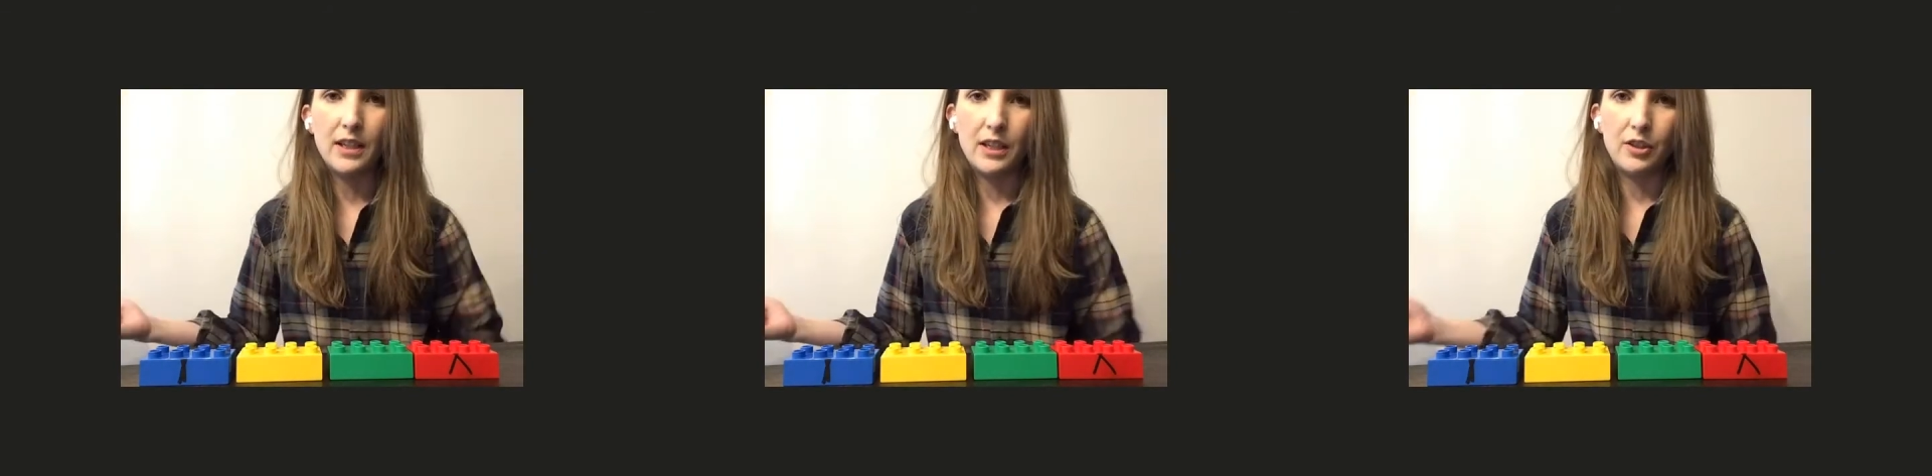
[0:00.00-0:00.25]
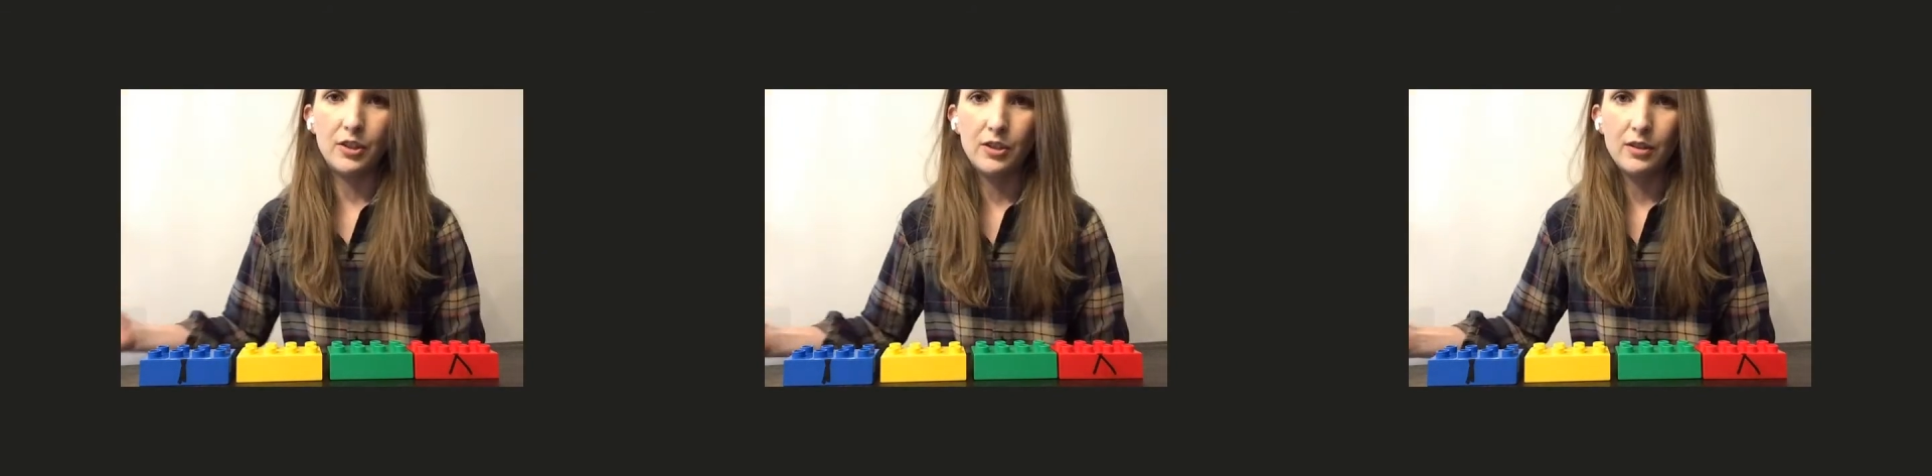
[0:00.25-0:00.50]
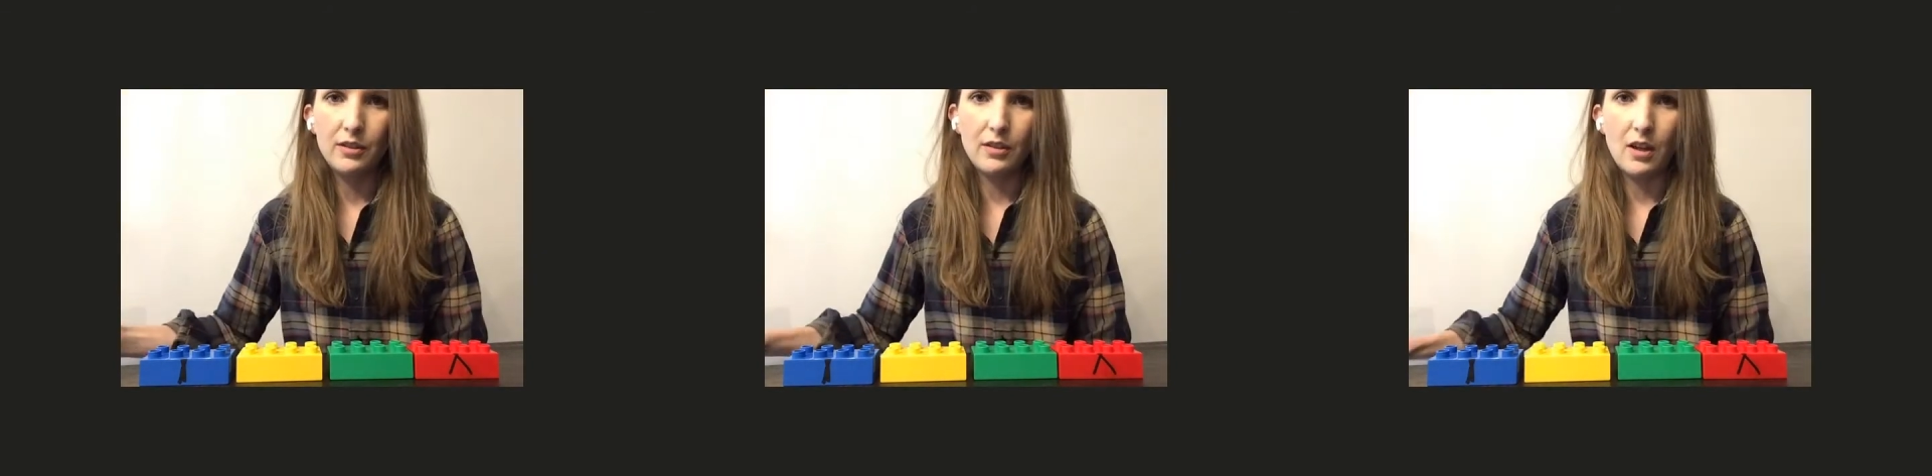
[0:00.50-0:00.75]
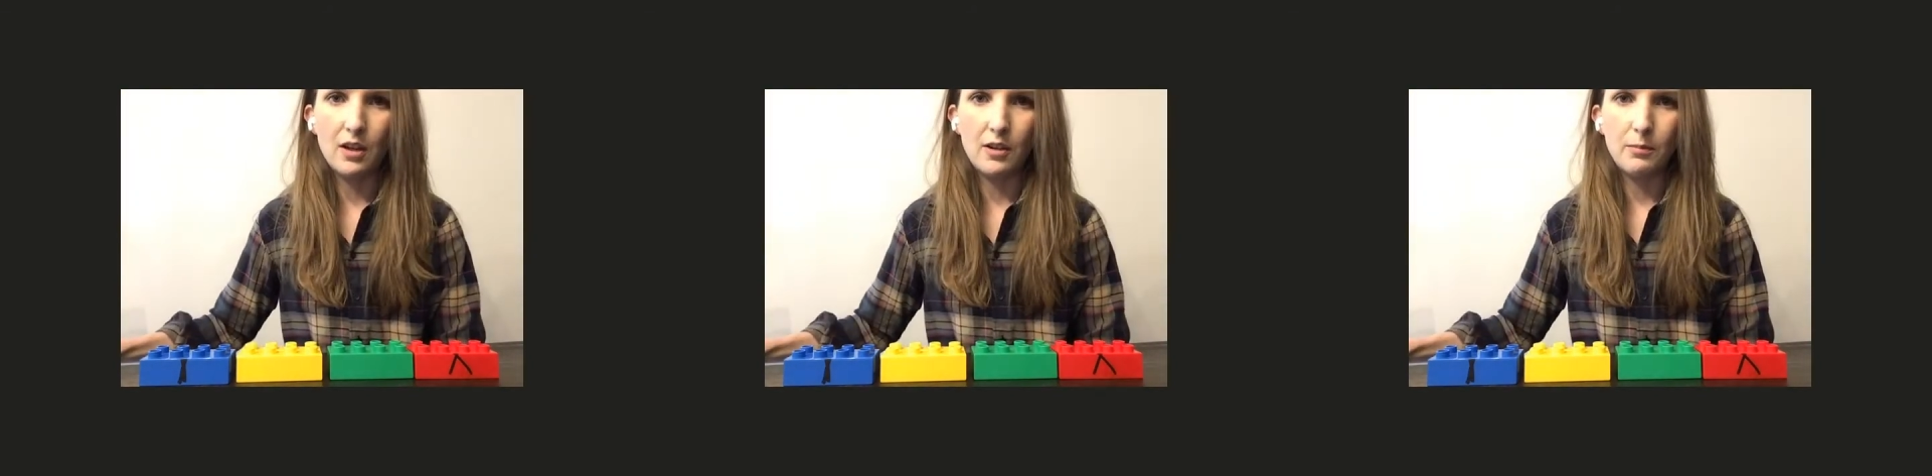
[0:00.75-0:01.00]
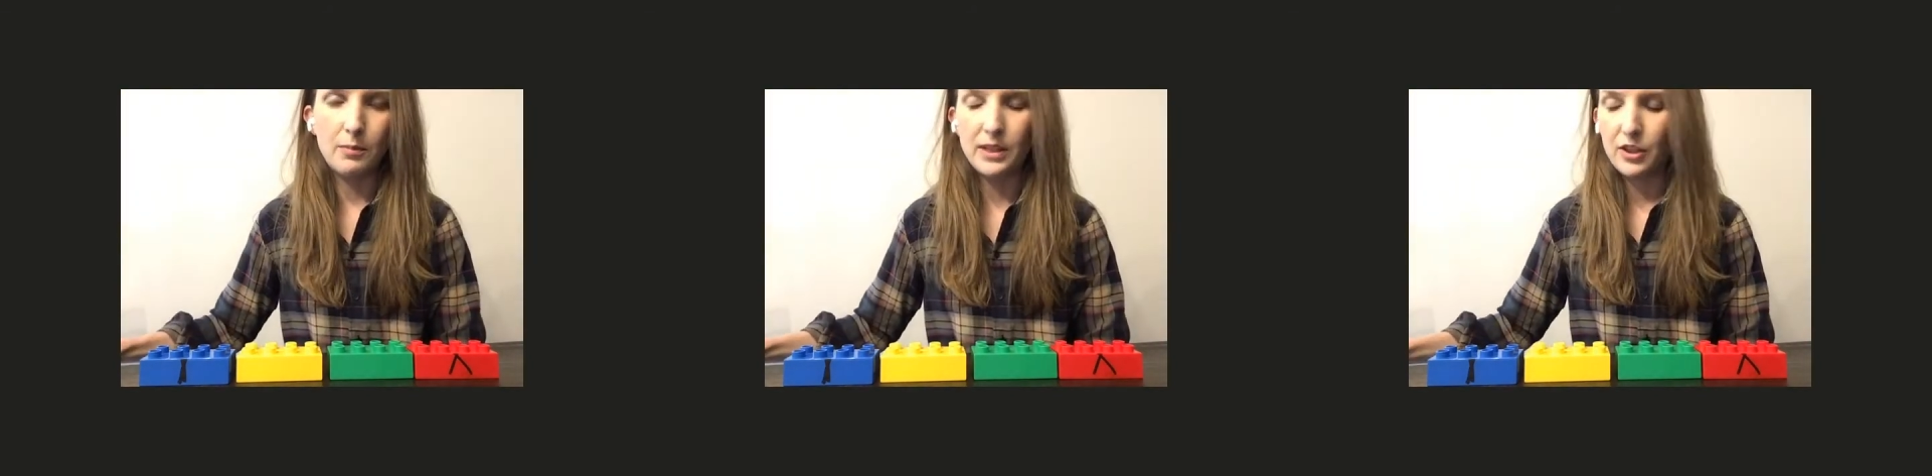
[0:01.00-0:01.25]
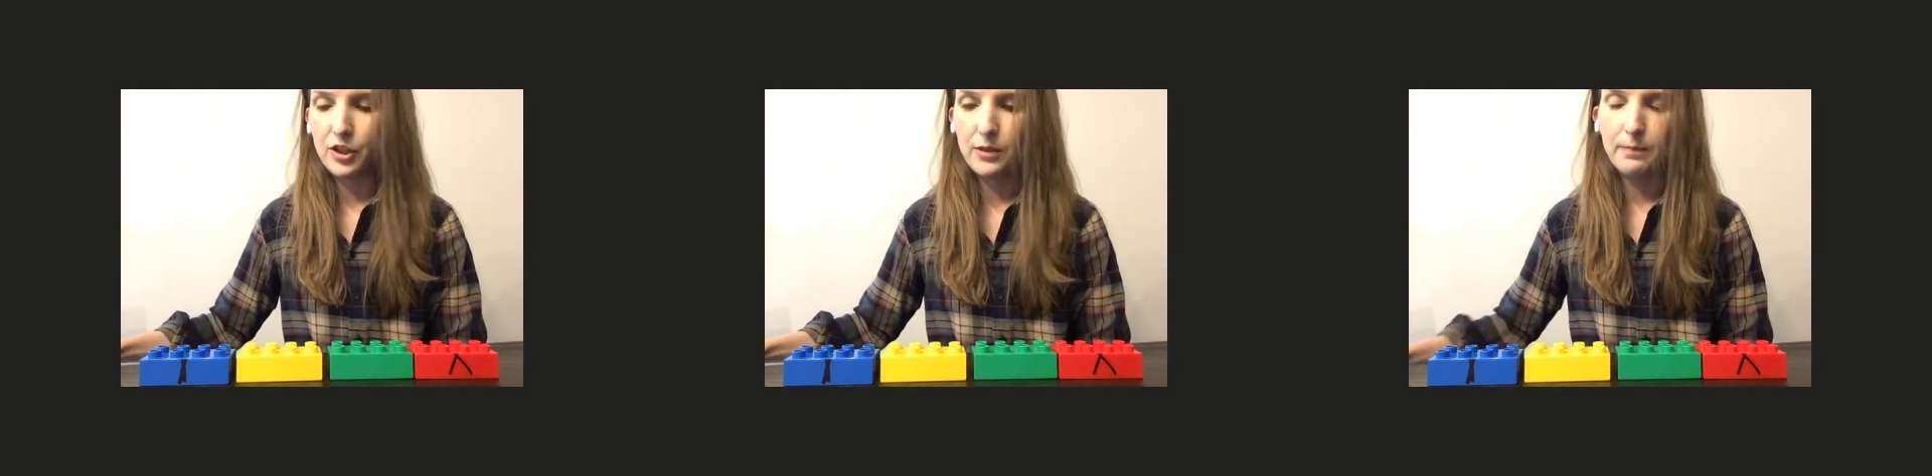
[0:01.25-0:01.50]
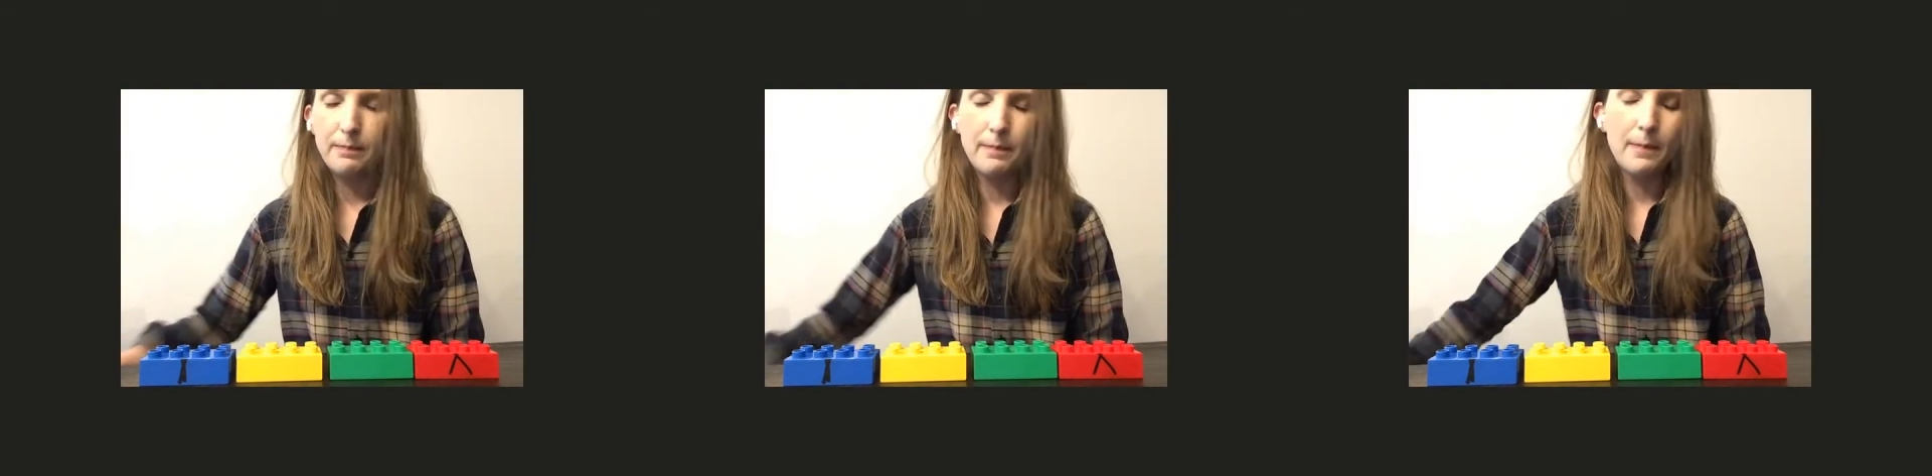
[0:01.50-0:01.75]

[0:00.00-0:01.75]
at each position.